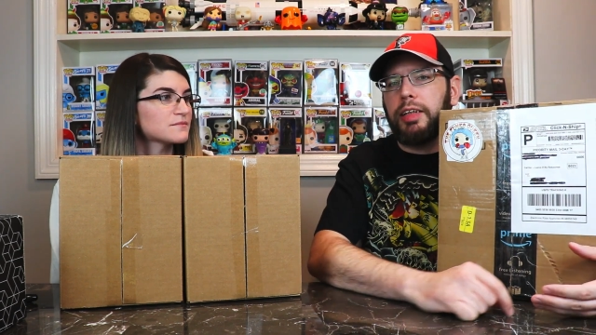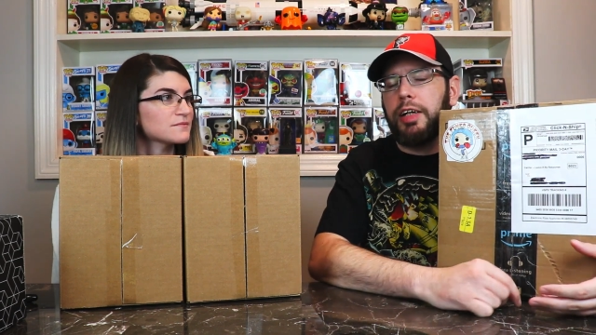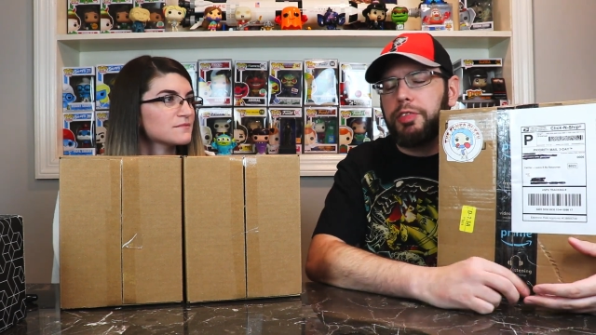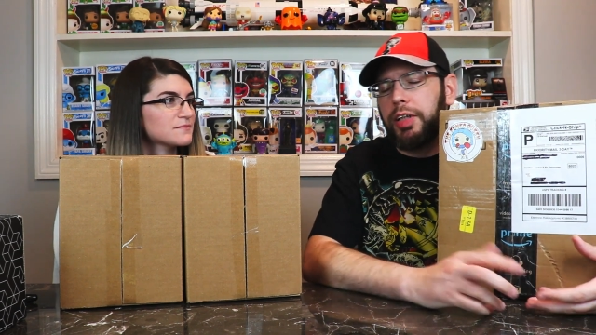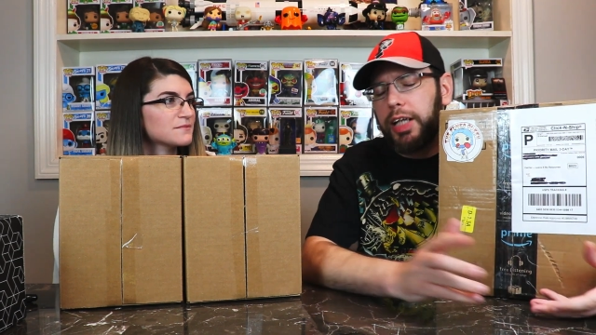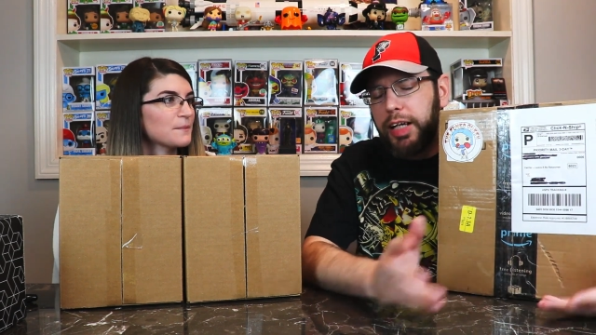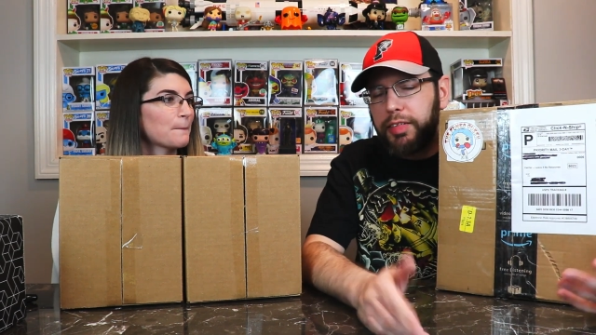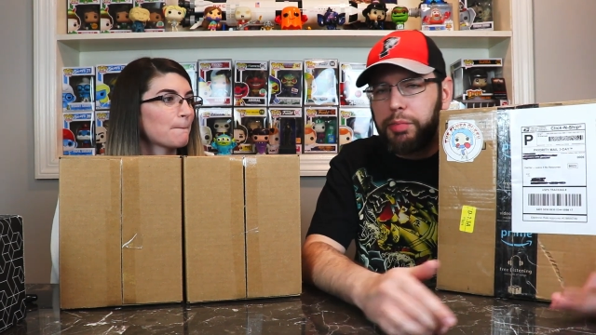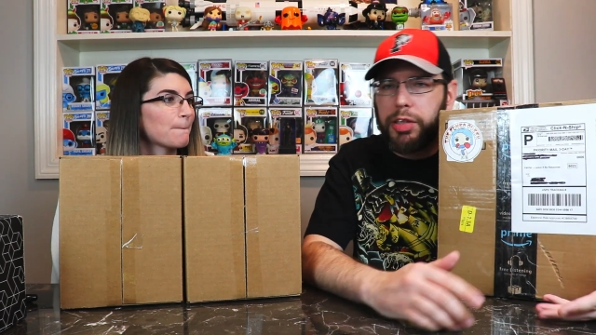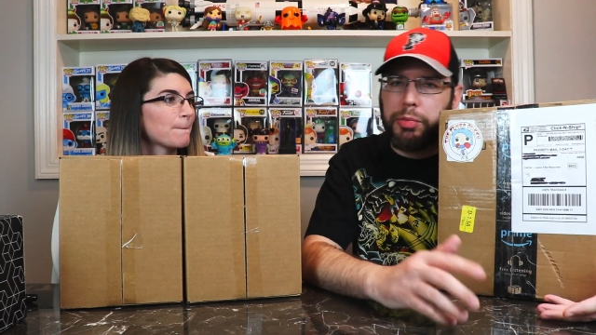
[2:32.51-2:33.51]
Speaker 1: And I was like, hey,
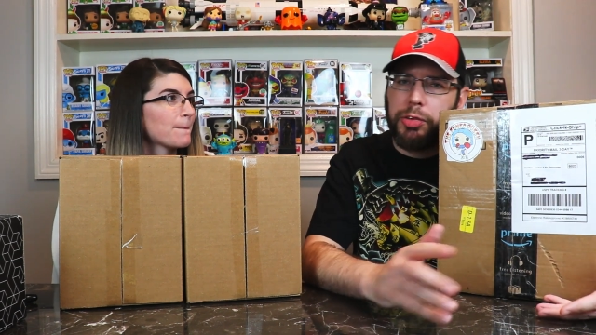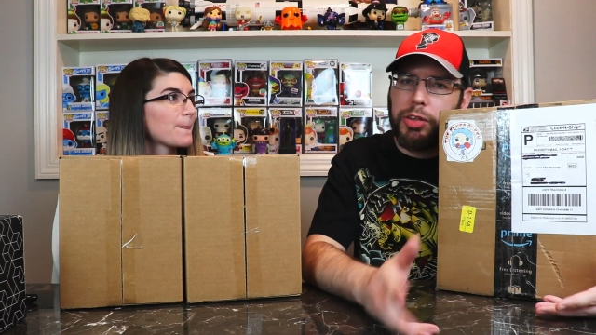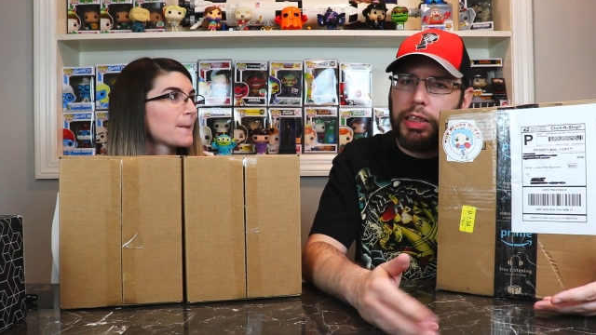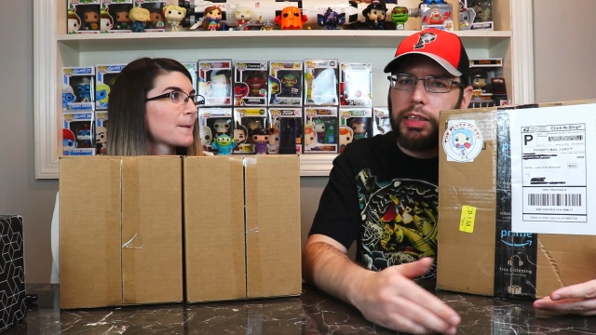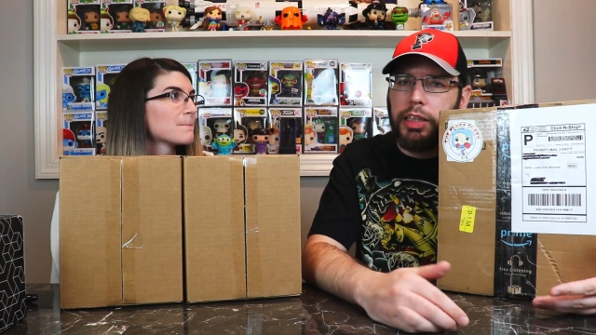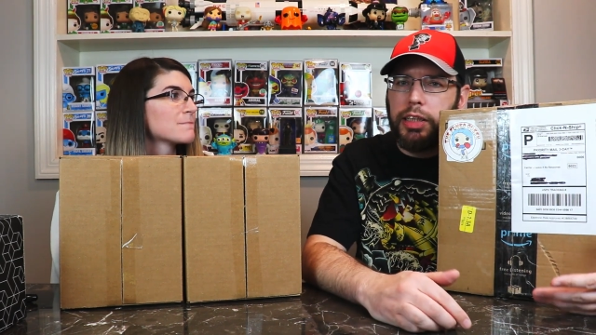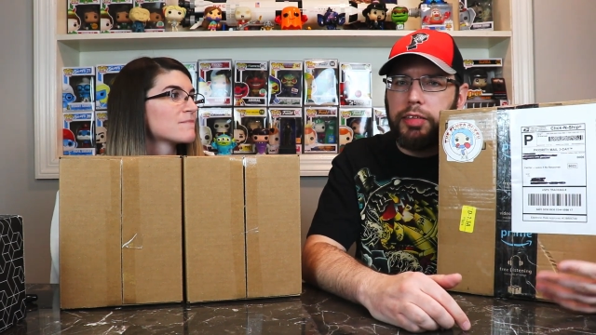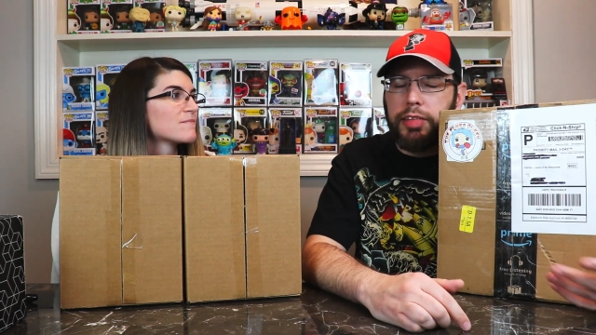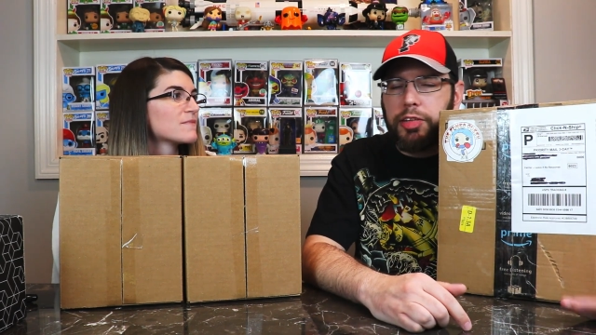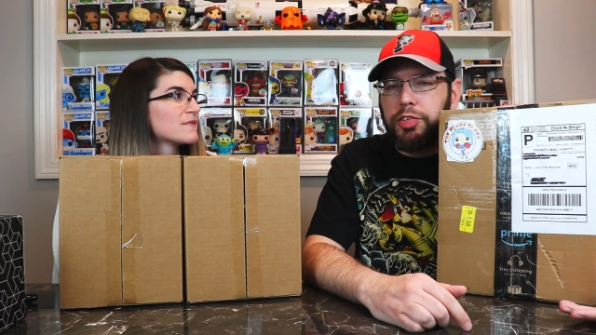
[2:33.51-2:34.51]
W W E,
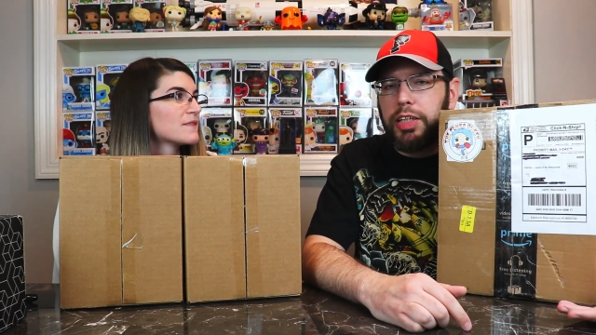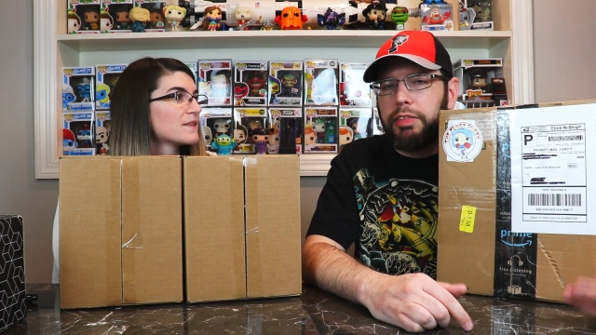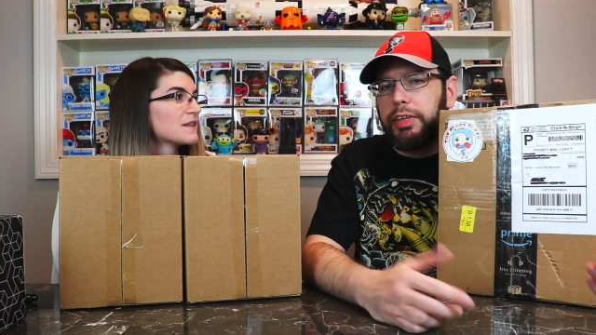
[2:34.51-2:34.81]
Disney,